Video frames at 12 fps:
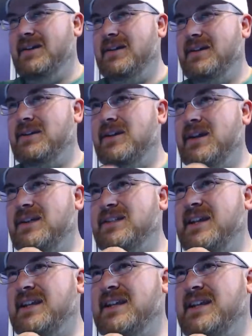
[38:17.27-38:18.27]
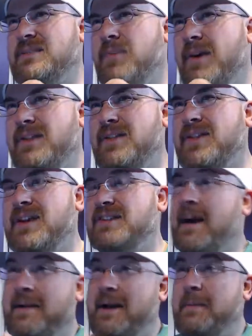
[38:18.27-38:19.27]
It's one of the things.
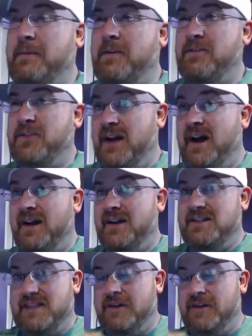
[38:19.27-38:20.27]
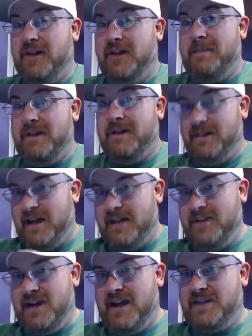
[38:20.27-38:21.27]
I'll be perfectly honest. I know a lot of
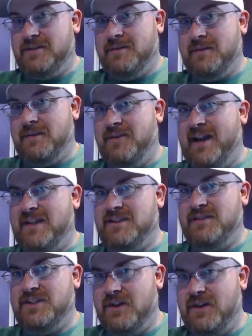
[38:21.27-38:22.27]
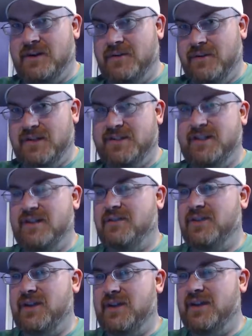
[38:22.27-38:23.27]
you guys are fans of the starting grids and
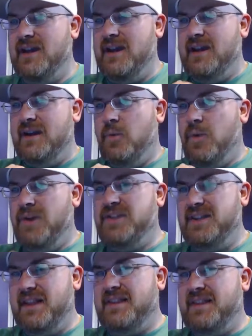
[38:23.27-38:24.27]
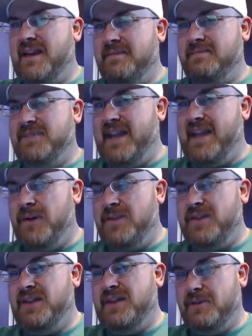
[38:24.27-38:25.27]
everything. One thing that
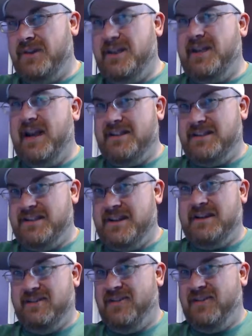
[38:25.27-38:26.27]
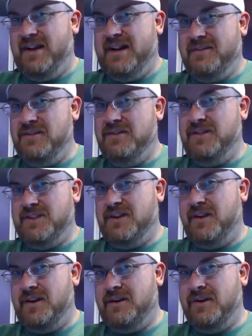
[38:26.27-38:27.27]
one thing that really kind of sucked the fun out of doing the
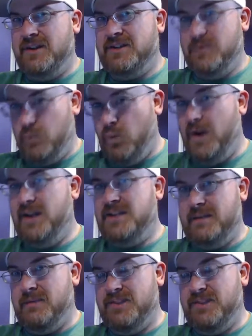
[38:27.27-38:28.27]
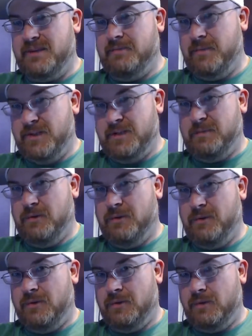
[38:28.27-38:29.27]
starting grids was the
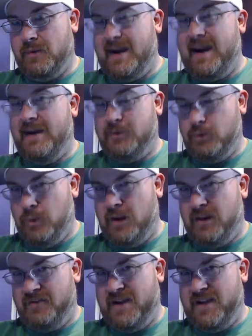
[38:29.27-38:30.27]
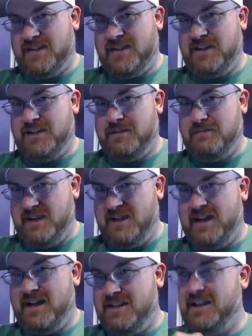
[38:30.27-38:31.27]
multiple round qualifying session,
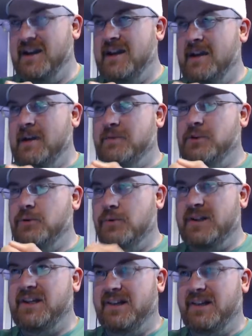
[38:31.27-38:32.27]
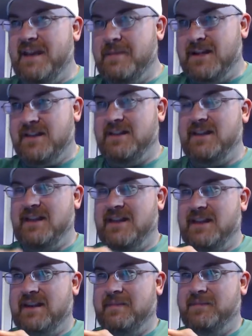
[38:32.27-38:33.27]
because you really limited
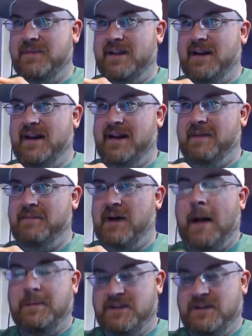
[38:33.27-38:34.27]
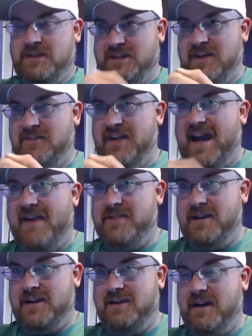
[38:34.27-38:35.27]
the options of
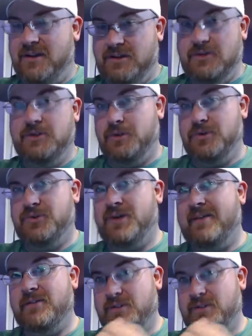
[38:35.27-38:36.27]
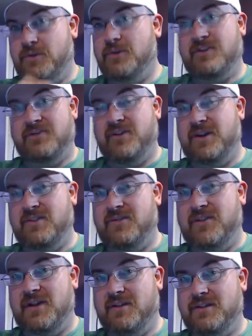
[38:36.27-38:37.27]
having unusual drivers towards the front of the
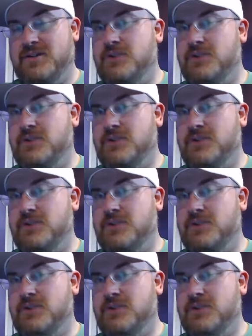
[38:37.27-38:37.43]
field.